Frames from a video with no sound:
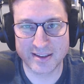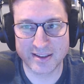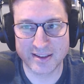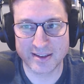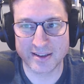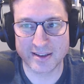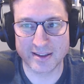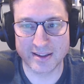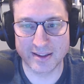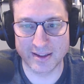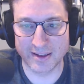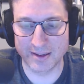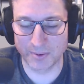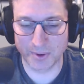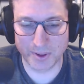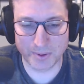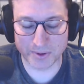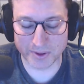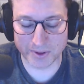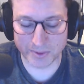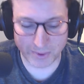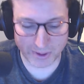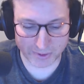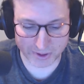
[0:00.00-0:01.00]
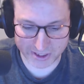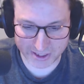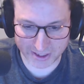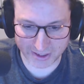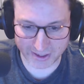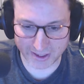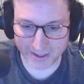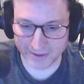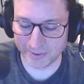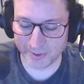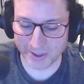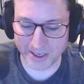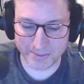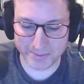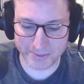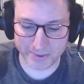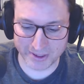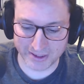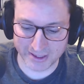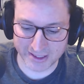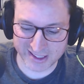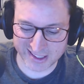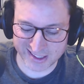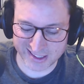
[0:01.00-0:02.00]
we were if Whiteboy
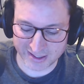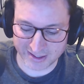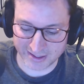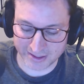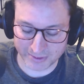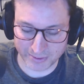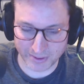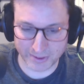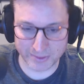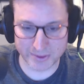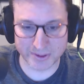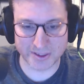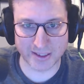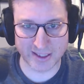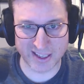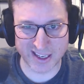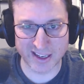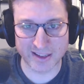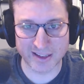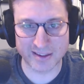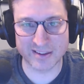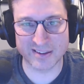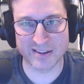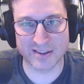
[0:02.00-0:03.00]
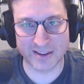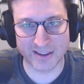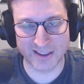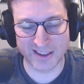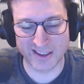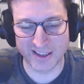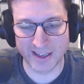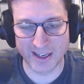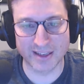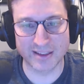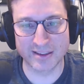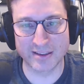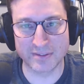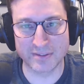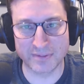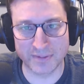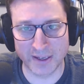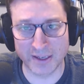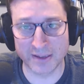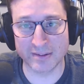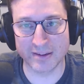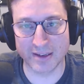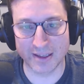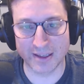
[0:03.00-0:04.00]
listens to this, we were together on an
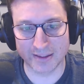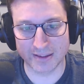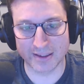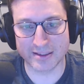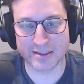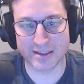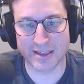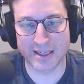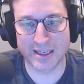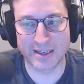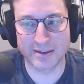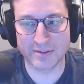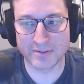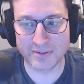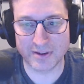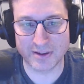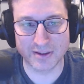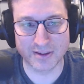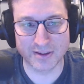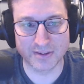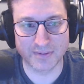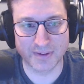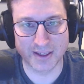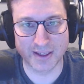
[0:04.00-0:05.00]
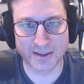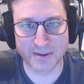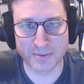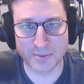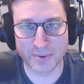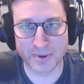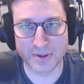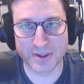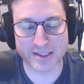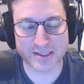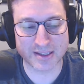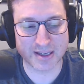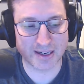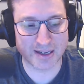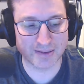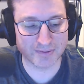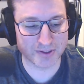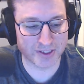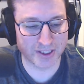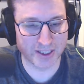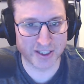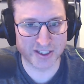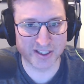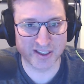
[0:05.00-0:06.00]
elevator at the Titanfall event when this
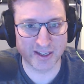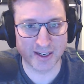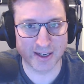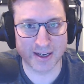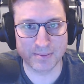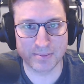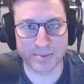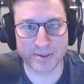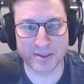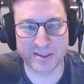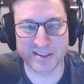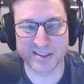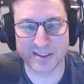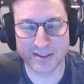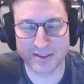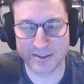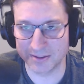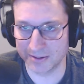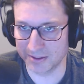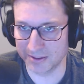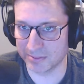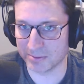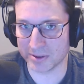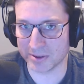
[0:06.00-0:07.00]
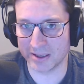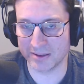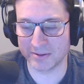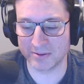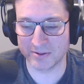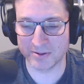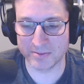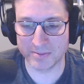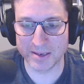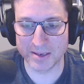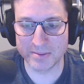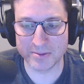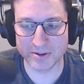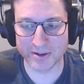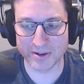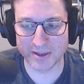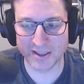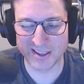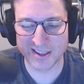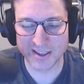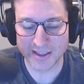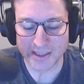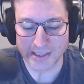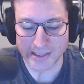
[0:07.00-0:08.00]
conversation happened. You'll probably remember it.
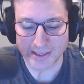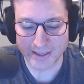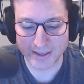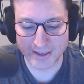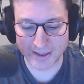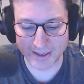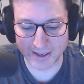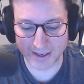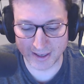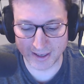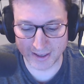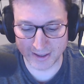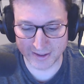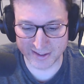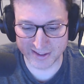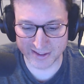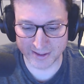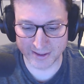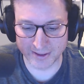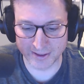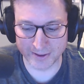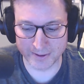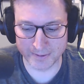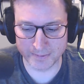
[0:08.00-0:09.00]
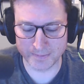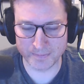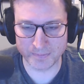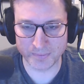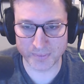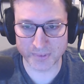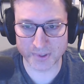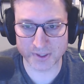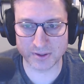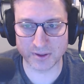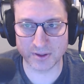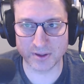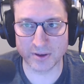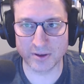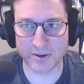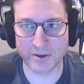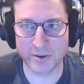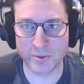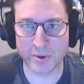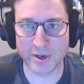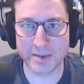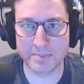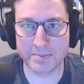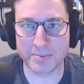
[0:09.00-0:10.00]
And so the whole
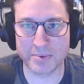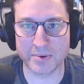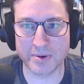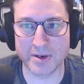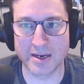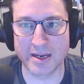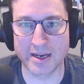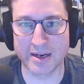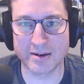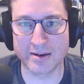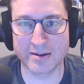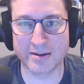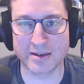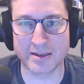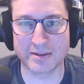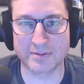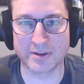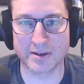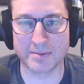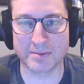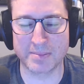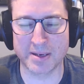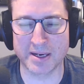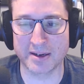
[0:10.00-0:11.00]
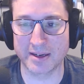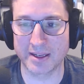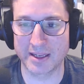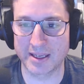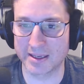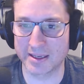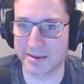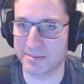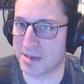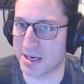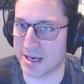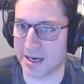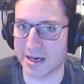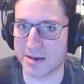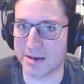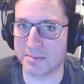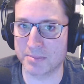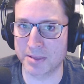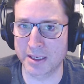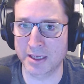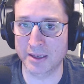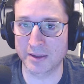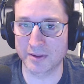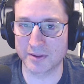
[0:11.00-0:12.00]
Whiteboy narrative about him not
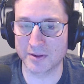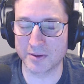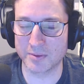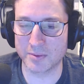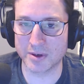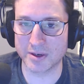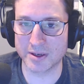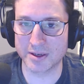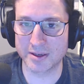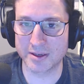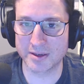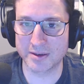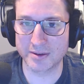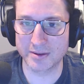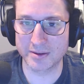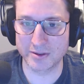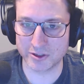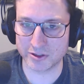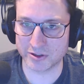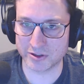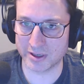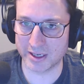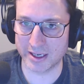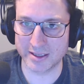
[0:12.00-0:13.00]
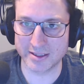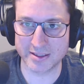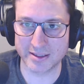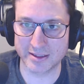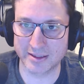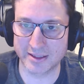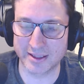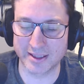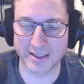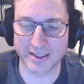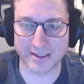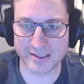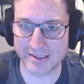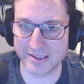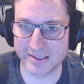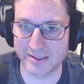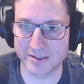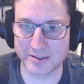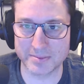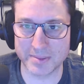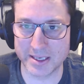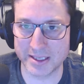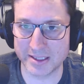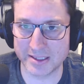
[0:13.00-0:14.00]
being the one who tried to like steal
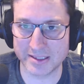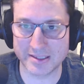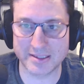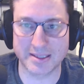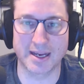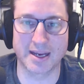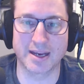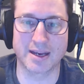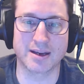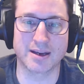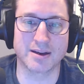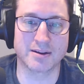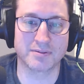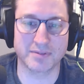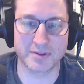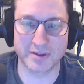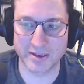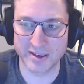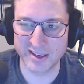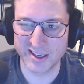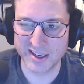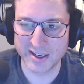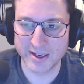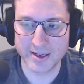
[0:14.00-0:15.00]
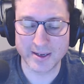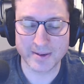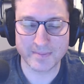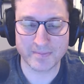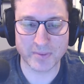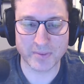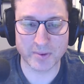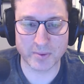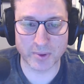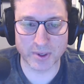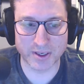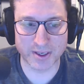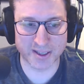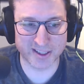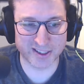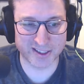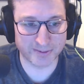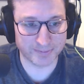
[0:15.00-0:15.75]
my staff and whatnot,